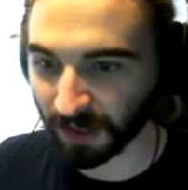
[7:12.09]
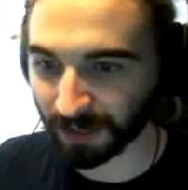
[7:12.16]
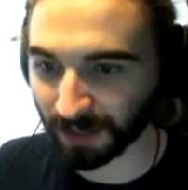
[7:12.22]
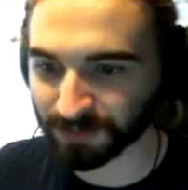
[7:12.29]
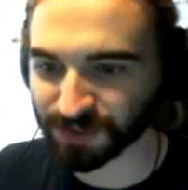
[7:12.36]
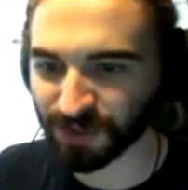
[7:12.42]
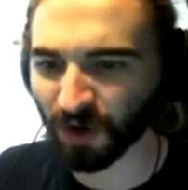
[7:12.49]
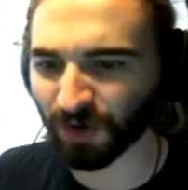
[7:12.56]

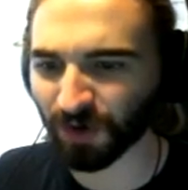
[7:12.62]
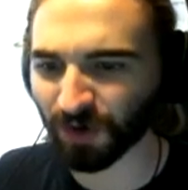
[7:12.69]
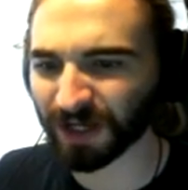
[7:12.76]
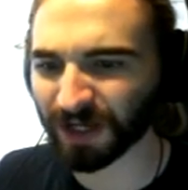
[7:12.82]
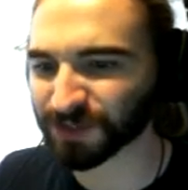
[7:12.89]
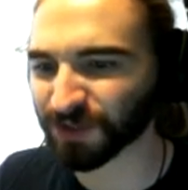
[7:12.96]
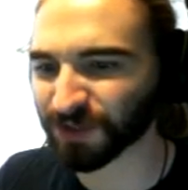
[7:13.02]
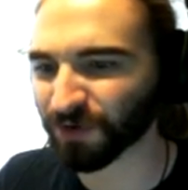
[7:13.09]
I'm sorry
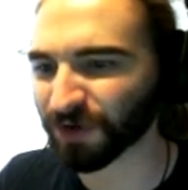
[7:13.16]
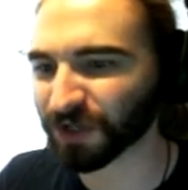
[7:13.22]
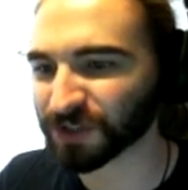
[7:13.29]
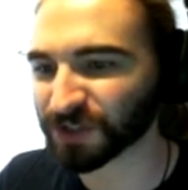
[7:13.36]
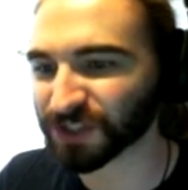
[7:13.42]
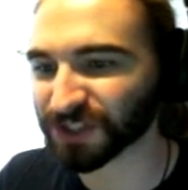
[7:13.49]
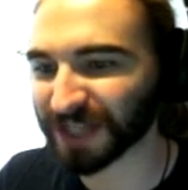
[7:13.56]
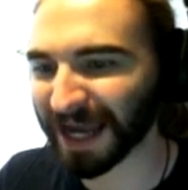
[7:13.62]

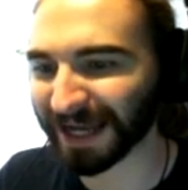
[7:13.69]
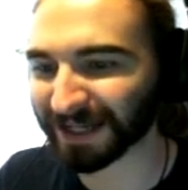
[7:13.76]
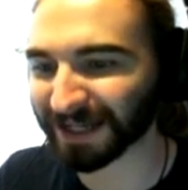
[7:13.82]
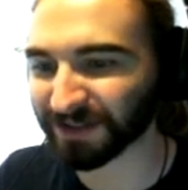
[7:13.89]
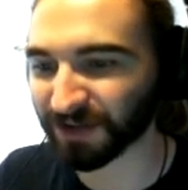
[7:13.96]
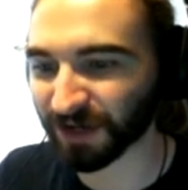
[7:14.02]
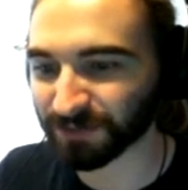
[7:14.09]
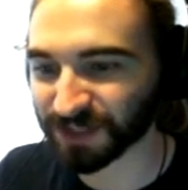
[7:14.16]
you're
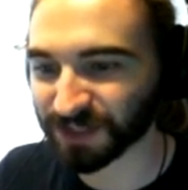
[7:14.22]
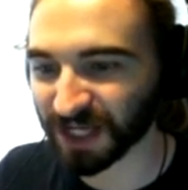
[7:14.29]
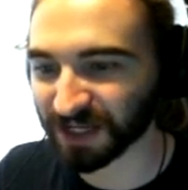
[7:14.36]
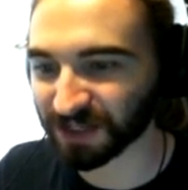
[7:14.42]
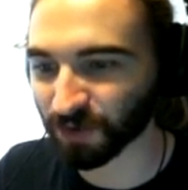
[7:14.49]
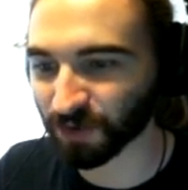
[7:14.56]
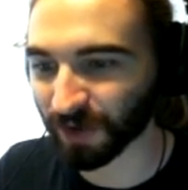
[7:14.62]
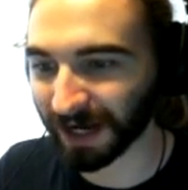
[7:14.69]
sad that I'm
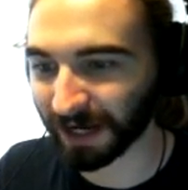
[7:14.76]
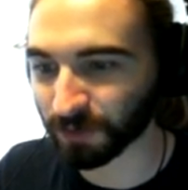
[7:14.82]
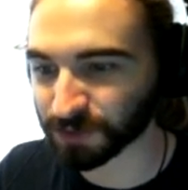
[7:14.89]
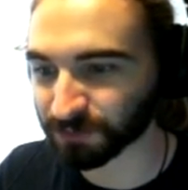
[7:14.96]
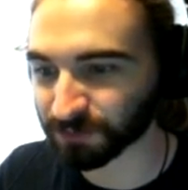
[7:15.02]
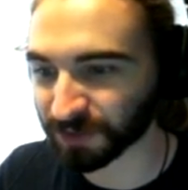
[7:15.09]
taking your house,